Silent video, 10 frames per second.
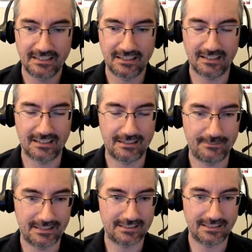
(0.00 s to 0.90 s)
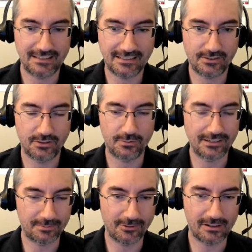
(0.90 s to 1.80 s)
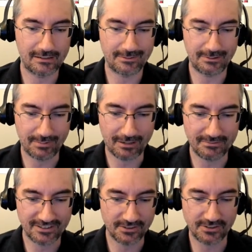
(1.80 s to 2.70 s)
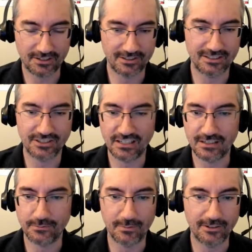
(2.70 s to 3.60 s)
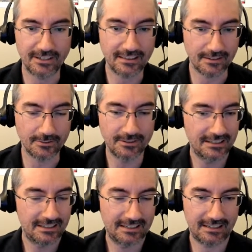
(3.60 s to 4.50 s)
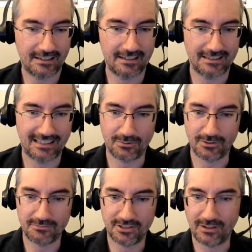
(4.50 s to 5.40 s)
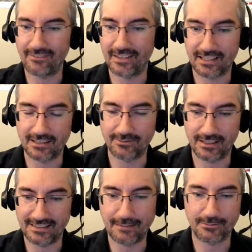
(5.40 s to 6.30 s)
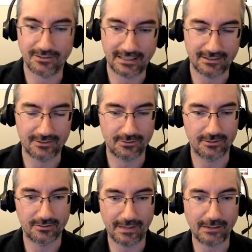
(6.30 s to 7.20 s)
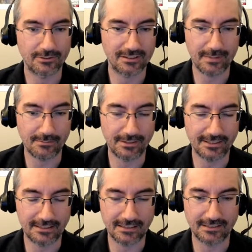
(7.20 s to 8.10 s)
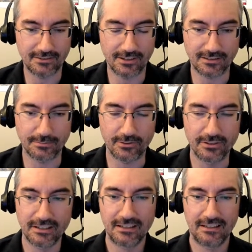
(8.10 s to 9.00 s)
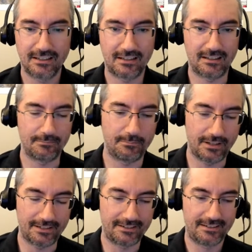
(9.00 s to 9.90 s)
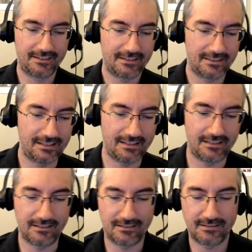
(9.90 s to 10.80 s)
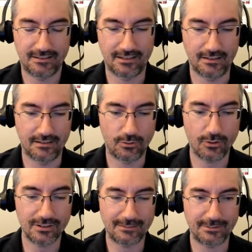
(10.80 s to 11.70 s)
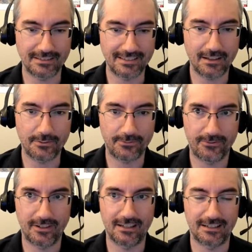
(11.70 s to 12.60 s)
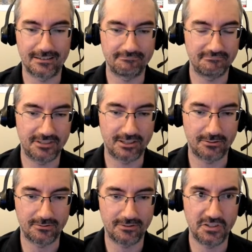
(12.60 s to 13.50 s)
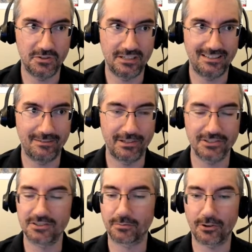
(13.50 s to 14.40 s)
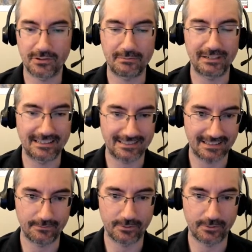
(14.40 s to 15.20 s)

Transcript: and makes it easy for you to write your program. And we promise those aren't going to change out from underneath you. And they will have that kind of adapter layer or backwards compatibility like you talked about. But the core library itself, you need to build your program against the